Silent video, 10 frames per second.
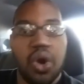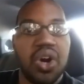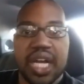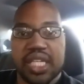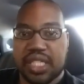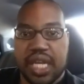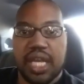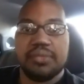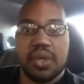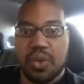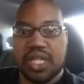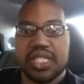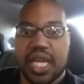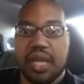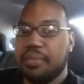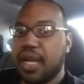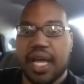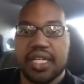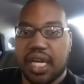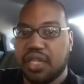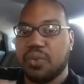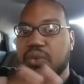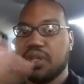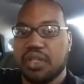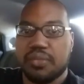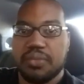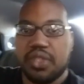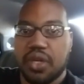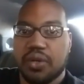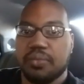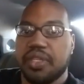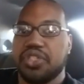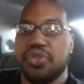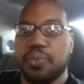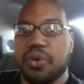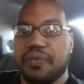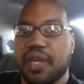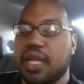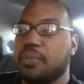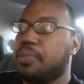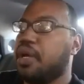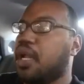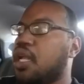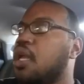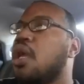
all kinds of names I want to say, but I don't want to, you know, be too profane, but